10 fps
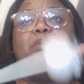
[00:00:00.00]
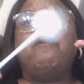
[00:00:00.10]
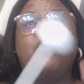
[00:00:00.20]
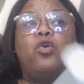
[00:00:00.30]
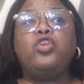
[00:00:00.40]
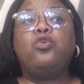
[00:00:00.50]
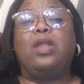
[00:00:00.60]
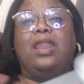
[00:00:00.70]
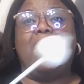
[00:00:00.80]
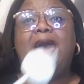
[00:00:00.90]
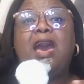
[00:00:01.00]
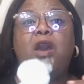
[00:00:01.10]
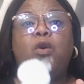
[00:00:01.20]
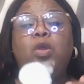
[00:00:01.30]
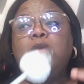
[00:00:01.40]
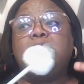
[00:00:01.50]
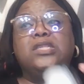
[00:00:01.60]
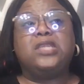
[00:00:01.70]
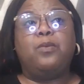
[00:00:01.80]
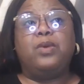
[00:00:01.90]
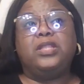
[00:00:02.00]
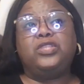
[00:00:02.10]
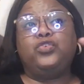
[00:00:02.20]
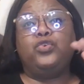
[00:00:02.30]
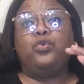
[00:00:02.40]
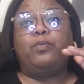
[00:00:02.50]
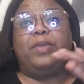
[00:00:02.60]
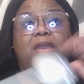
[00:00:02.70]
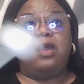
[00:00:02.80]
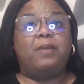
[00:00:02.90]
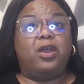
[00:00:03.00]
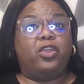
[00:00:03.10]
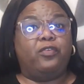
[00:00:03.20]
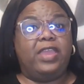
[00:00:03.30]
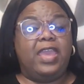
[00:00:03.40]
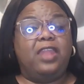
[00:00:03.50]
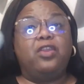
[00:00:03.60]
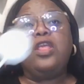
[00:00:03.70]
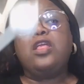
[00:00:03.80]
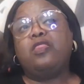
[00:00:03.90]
before you allow someone to become a creator,